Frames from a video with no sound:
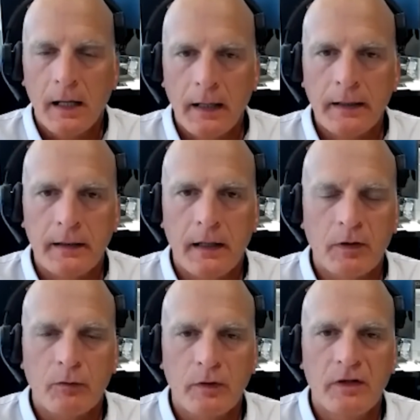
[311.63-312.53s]

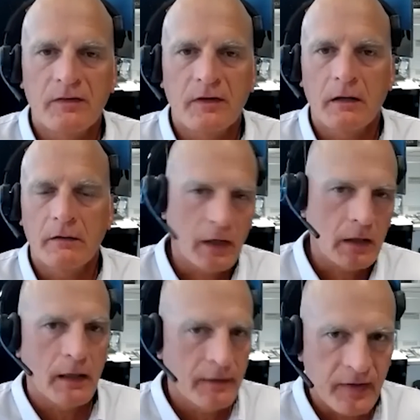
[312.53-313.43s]
economic reset of our
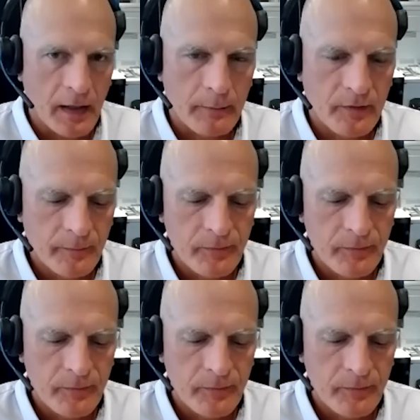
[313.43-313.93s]
lifetimes,